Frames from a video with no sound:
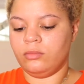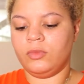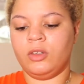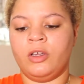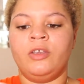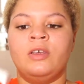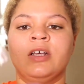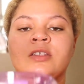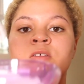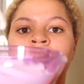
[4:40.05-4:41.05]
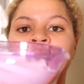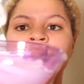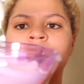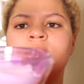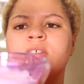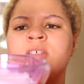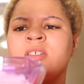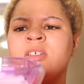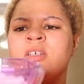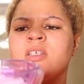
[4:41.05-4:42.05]
Alright, you guys, so this is
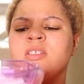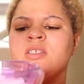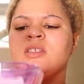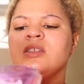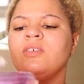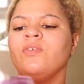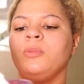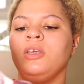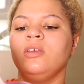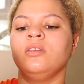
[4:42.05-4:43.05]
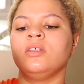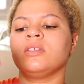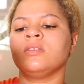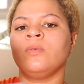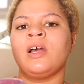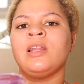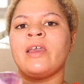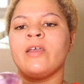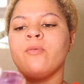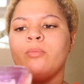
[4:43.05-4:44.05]
a good consistency for me. This is what I
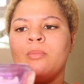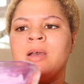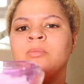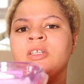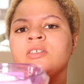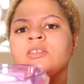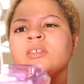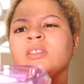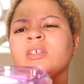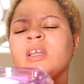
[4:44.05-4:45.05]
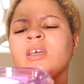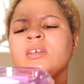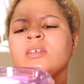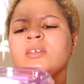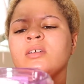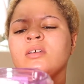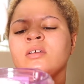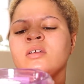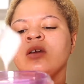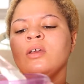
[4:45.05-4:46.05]
like my bleach to look like
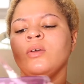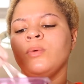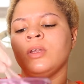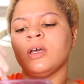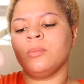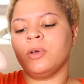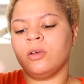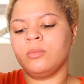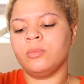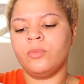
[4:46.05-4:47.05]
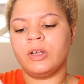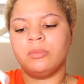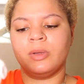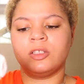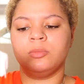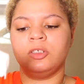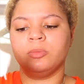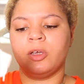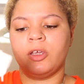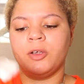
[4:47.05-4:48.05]
when I'm about to bleach
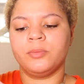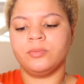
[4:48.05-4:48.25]
my hair.